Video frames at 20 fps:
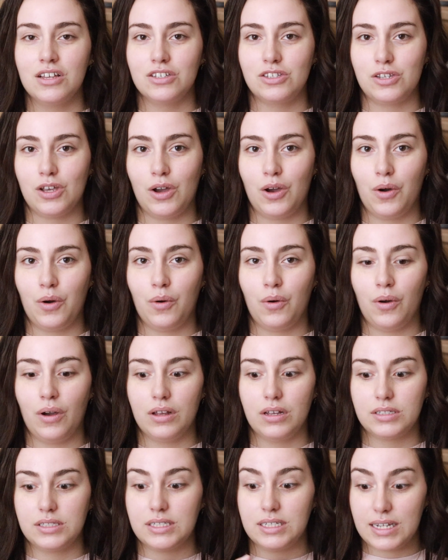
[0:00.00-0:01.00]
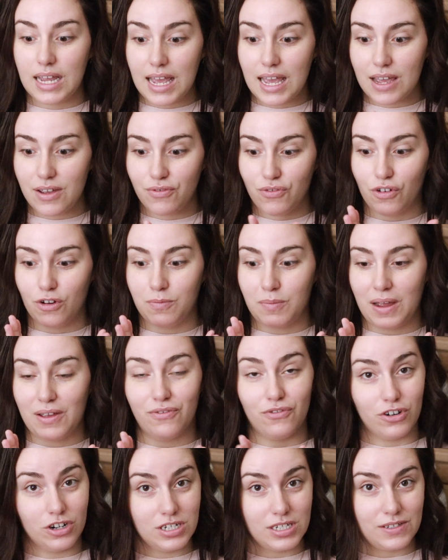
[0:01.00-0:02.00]
So today for my
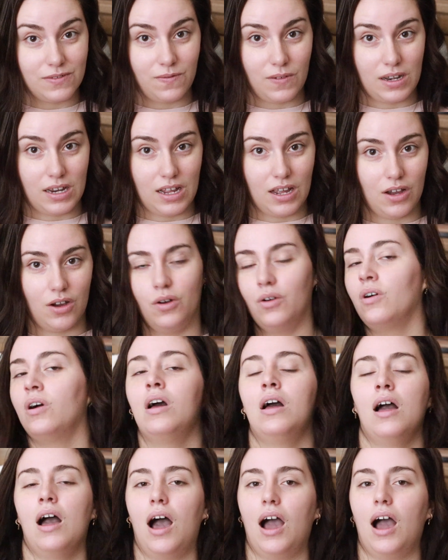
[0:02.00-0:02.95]
first video,